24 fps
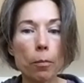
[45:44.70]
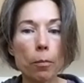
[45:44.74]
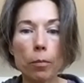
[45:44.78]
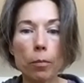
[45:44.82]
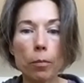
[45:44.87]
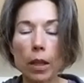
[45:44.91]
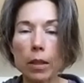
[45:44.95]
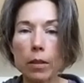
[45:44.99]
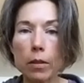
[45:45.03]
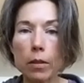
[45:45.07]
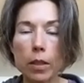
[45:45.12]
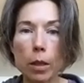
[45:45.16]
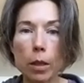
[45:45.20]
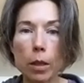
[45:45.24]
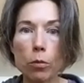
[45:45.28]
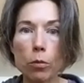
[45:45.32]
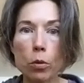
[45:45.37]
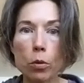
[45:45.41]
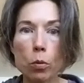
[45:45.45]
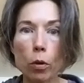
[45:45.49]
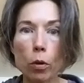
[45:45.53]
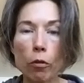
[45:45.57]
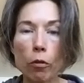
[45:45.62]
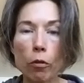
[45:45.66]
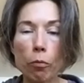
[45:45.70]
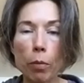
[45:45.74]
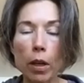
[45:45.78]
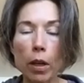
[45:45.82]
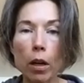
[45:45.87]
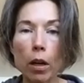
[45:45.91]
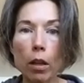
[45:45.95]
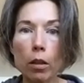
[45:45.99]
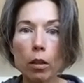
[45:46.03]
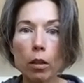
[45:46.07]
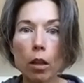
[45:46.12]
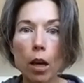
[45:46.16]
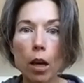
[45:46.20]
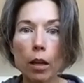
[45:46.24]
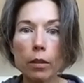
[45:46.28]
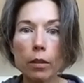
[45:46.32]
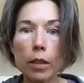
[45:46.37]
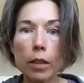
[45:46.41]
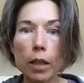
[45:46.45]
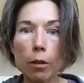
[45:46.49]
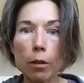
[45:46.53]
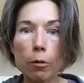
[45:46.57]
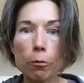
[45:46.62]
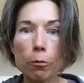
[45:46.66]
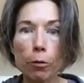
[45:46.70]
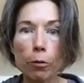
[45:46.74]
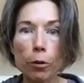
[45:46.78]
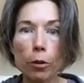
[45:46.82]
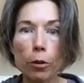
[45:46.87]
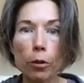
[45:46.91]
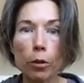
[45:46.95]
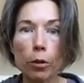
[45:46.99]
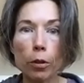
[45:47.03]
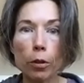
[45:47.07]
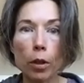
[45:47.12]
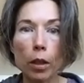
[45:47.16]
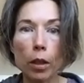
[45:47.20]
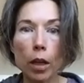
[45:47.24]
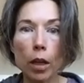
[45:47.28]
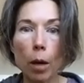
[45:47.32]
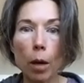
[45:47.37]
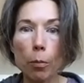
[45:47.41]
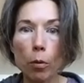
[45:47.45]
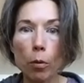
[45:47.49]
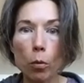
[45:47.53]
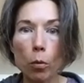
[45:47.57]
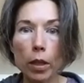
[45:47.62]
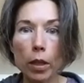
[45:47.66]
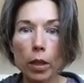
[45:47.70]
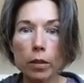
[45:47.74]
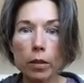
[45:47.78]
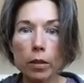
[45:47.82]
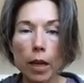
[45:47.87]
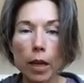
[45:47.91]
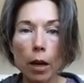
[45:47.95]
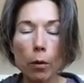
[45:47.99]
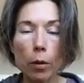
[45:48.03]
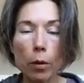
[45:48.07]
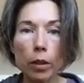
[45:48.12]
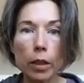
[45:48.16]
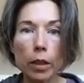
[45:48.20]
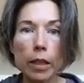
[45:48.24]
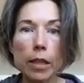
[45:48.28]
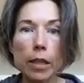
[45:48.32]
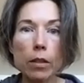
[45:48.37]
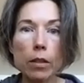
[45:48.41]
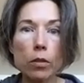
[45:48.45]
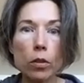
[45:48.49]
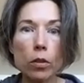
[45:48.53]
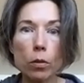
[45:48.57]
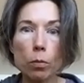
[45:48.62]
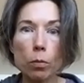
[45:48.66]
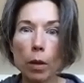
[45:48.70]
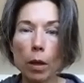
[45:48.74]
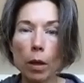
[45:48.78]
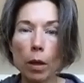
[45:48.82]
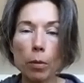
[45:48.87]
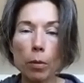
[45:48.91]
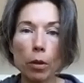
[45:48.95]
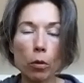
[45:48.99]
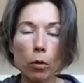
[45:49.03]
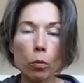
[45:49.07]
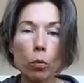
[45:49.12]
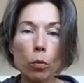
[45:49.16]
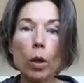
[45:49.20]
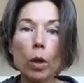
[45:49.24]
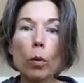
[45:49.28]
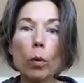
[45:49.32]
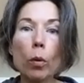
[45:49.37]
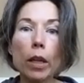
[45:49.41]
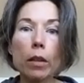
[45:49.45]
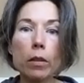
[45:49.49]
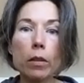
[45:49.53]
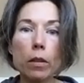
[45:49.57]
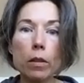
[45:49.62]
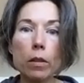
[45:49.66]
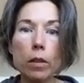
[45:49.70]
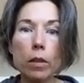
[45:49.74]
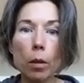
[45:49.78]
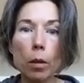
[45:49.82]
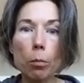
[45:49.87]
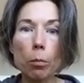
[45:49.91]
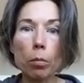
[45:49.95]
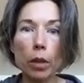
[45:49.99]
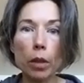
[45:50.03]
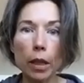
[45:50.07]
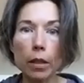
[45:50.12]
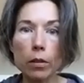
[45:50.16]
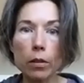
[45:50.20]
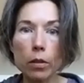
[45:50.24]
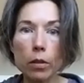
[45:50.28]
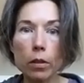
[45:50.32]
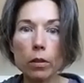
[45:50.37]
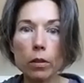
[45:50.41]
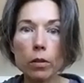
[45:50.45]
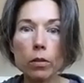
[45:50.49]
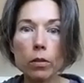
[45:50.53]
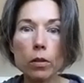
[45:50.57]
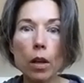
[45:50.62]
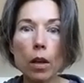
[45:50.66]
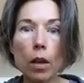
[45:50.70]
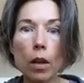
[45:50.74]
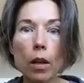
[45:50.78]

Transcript: It seems we've been on the lockdown for a couple weeks now, at least, maybe 3 weeks in some places.